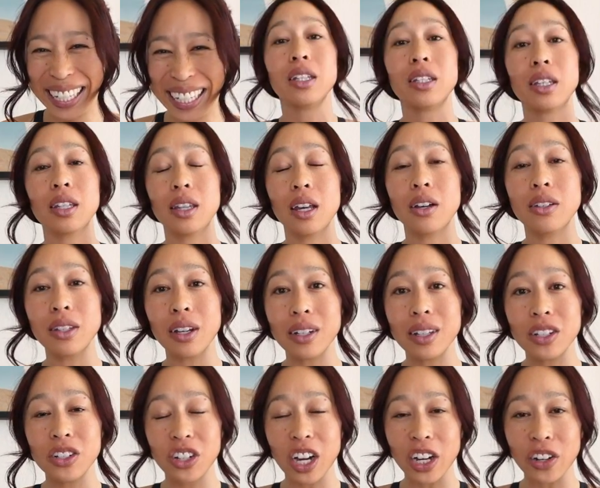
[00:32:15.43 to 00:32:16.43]
So those are
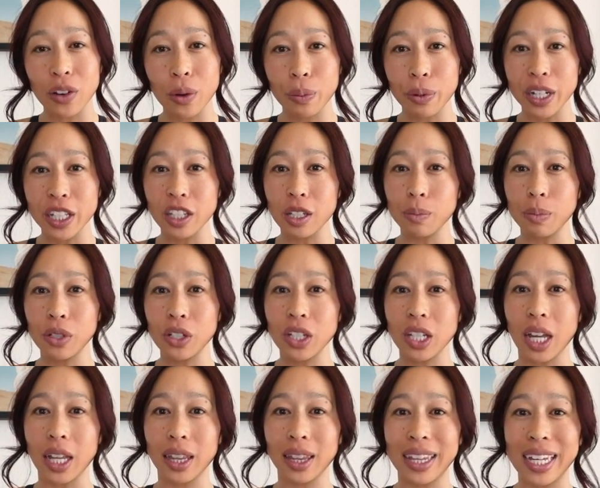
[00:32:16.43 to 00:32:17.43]
the general principles
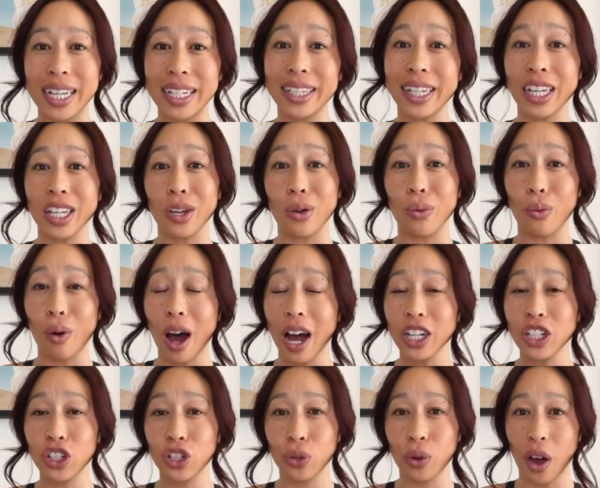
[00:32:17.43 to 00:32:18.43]
on things that you
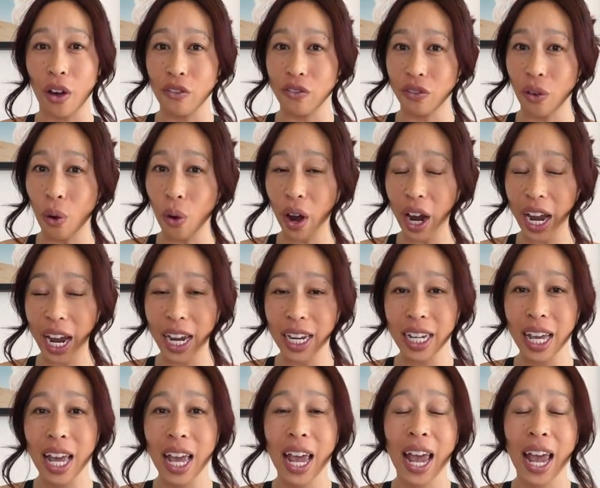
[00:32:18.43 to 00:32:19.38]
want to avoid.